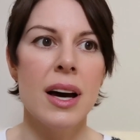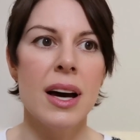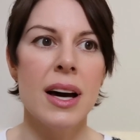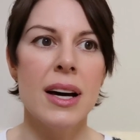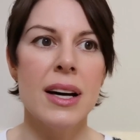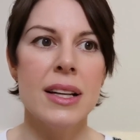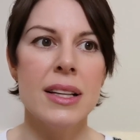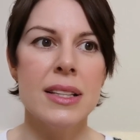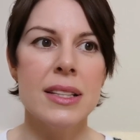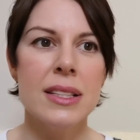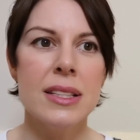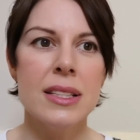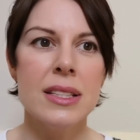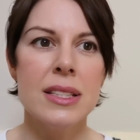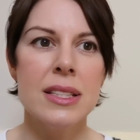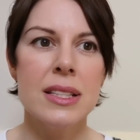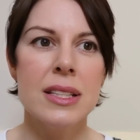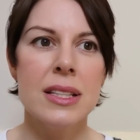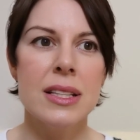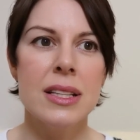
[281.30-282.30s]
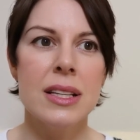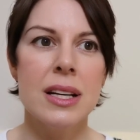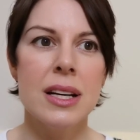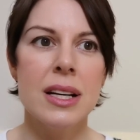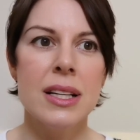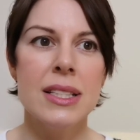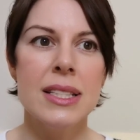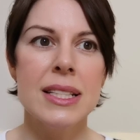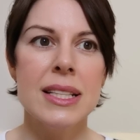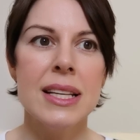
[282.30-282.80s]
And
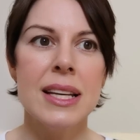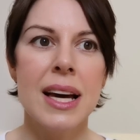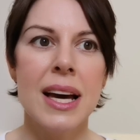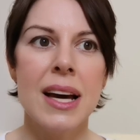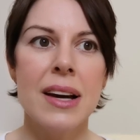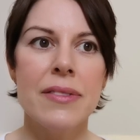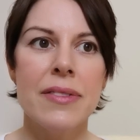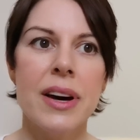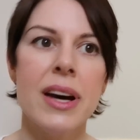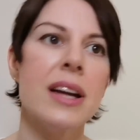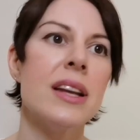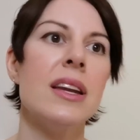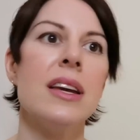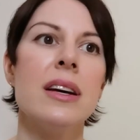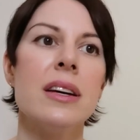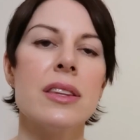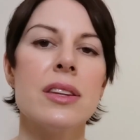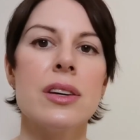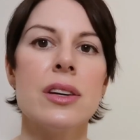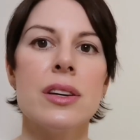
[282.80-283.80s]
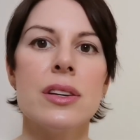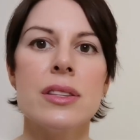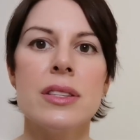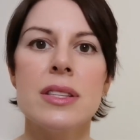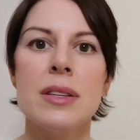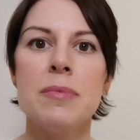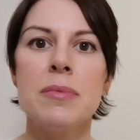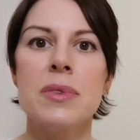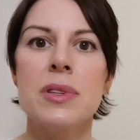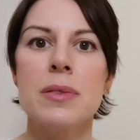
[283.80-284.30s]
I didn't have any other
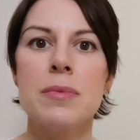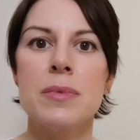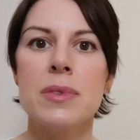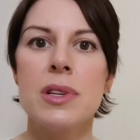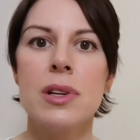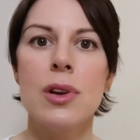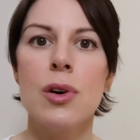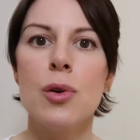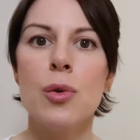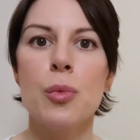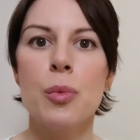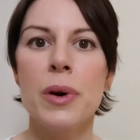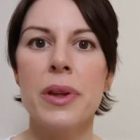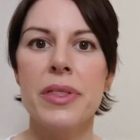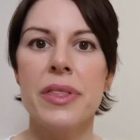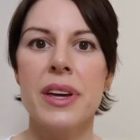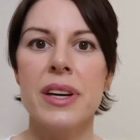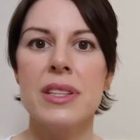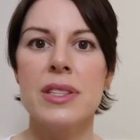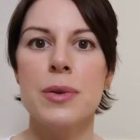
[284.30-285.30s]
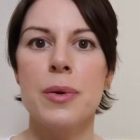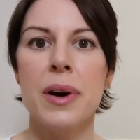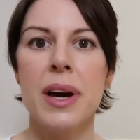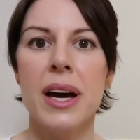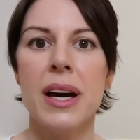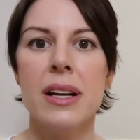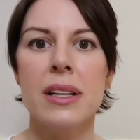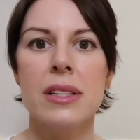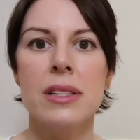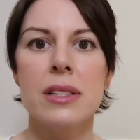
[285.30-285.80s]
symptoms along with that. So I
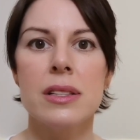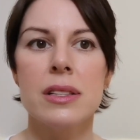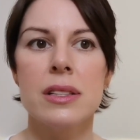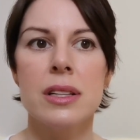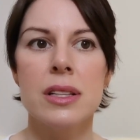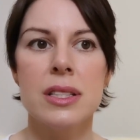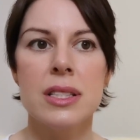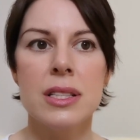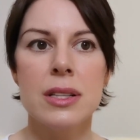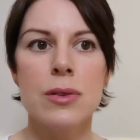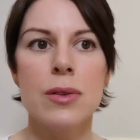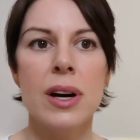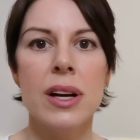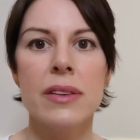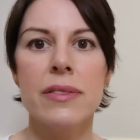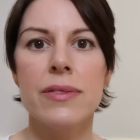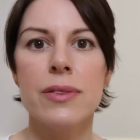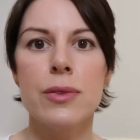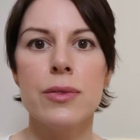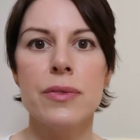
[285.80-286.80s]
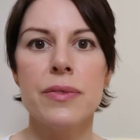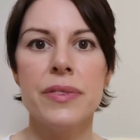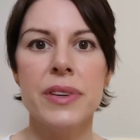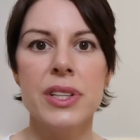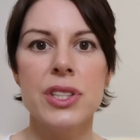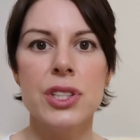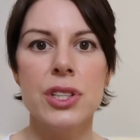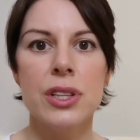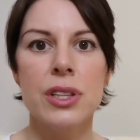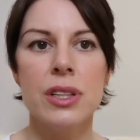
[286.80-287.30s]
had, I still had full
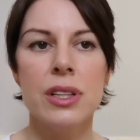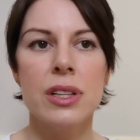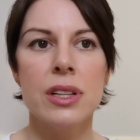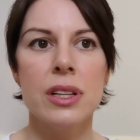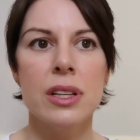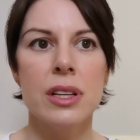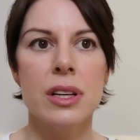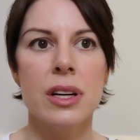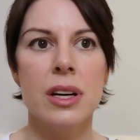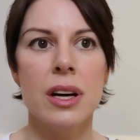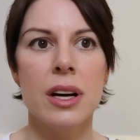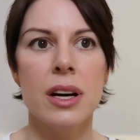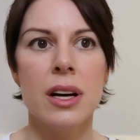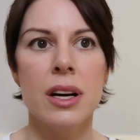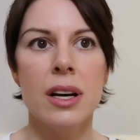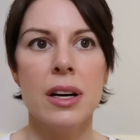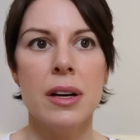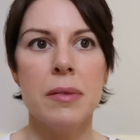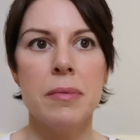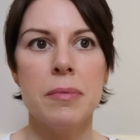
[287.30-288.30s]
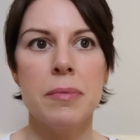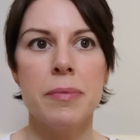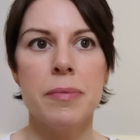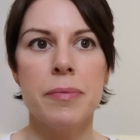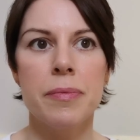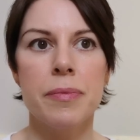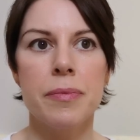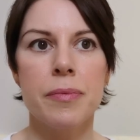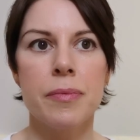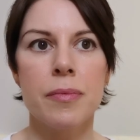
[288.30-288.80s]
vision.
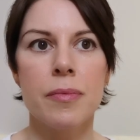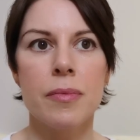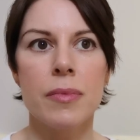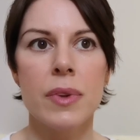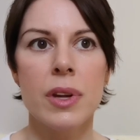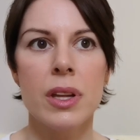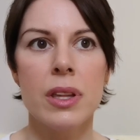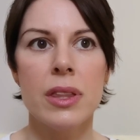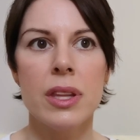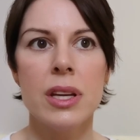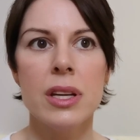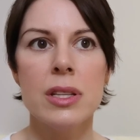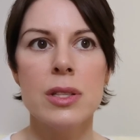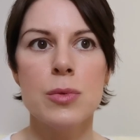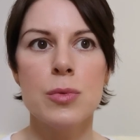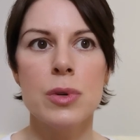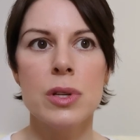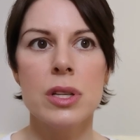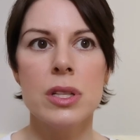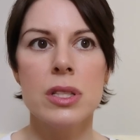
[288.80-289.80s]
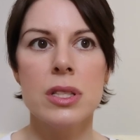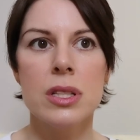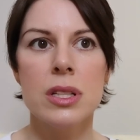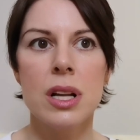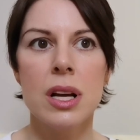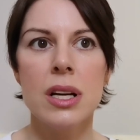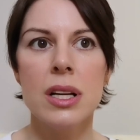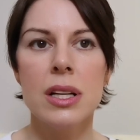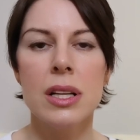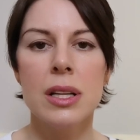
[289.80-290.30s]
Um, things were
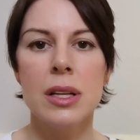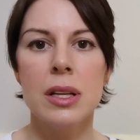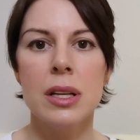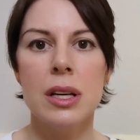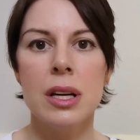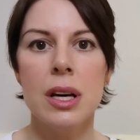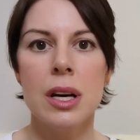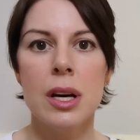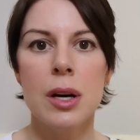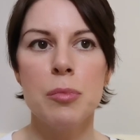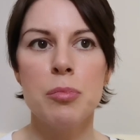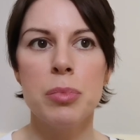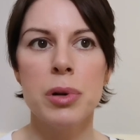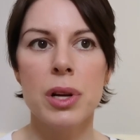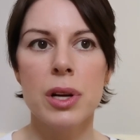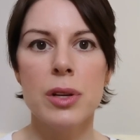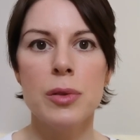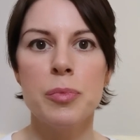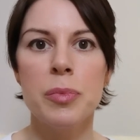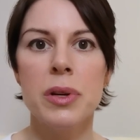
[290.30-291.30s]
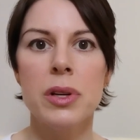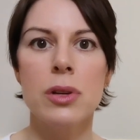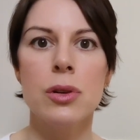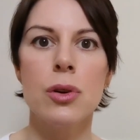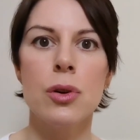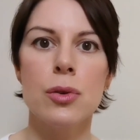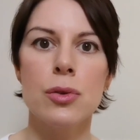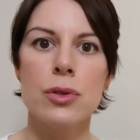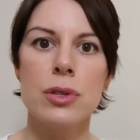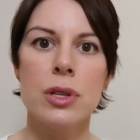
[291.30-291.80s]
slightly blurred, but
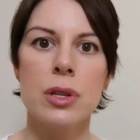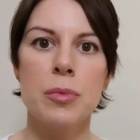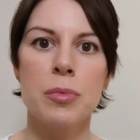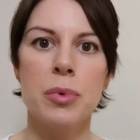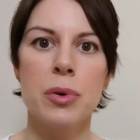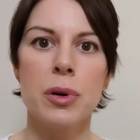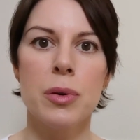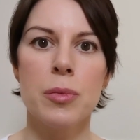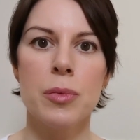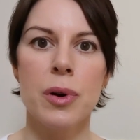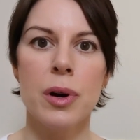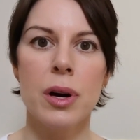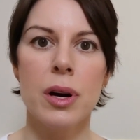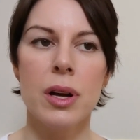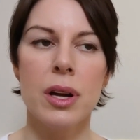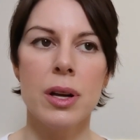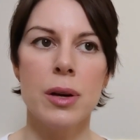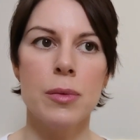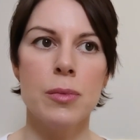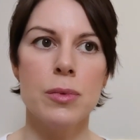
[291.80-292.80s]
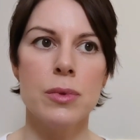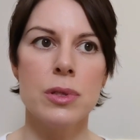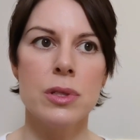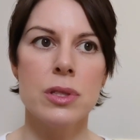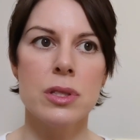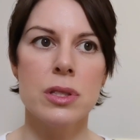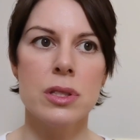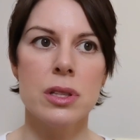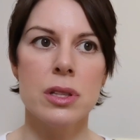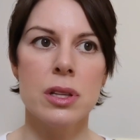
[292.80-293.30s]
not to the point where it
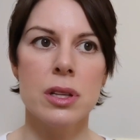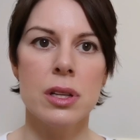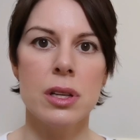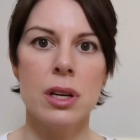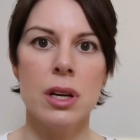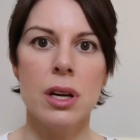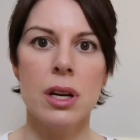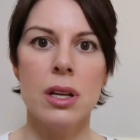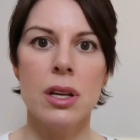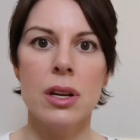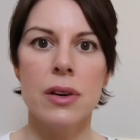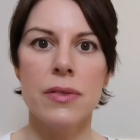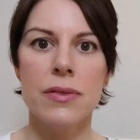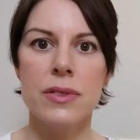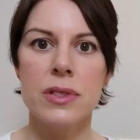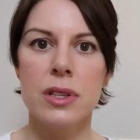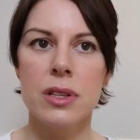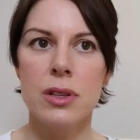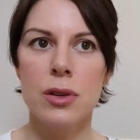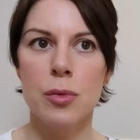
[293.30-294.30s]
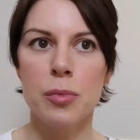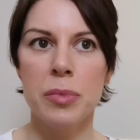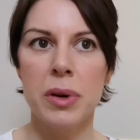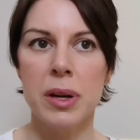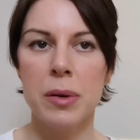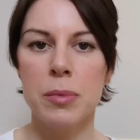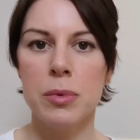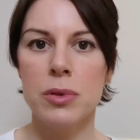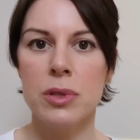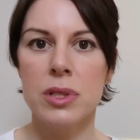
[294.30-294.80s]
was enough to not
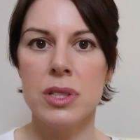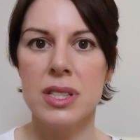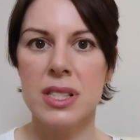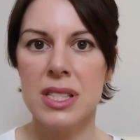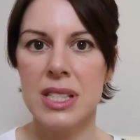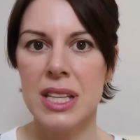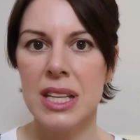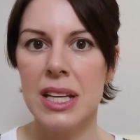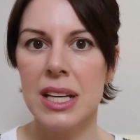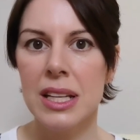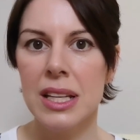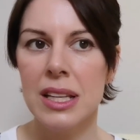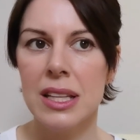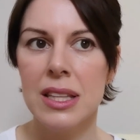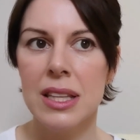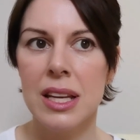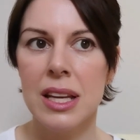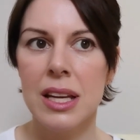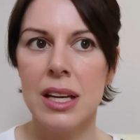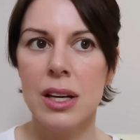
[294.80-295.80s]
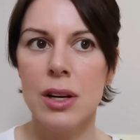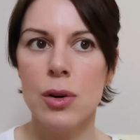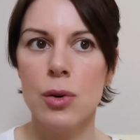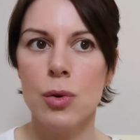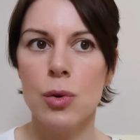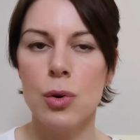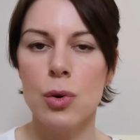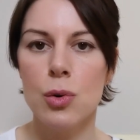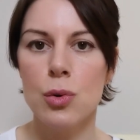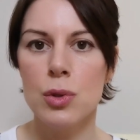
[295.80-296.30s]
be able to see anything
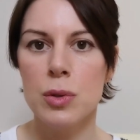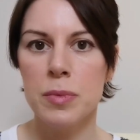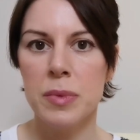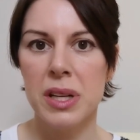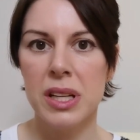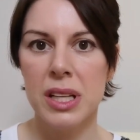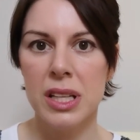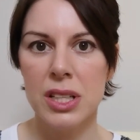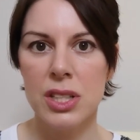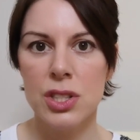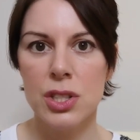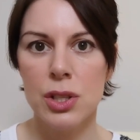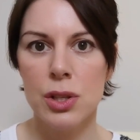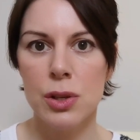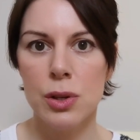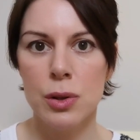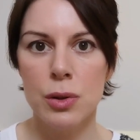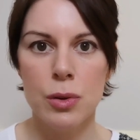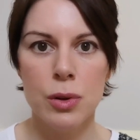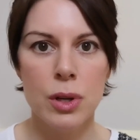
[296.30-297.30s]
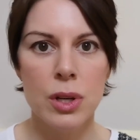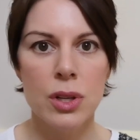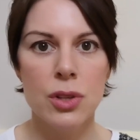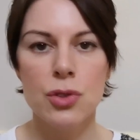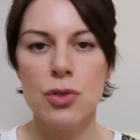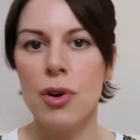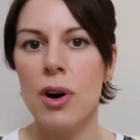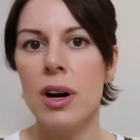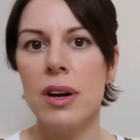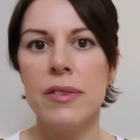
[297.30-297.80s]
or cause me an issue
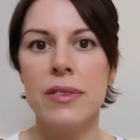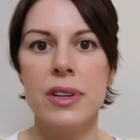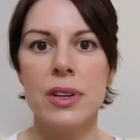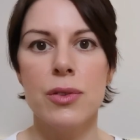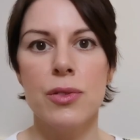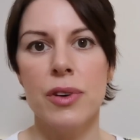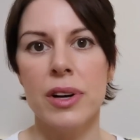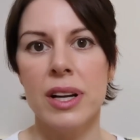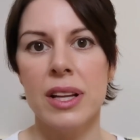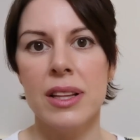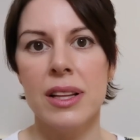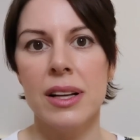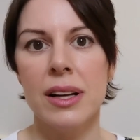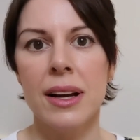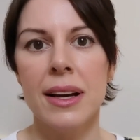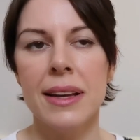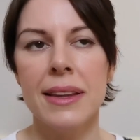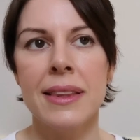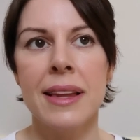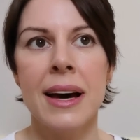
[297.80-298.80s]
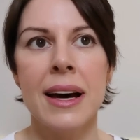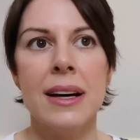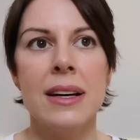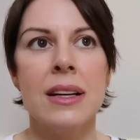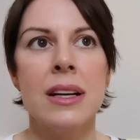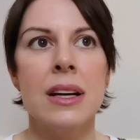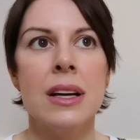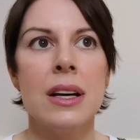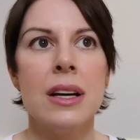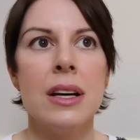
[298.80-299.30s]
driving or anything like that.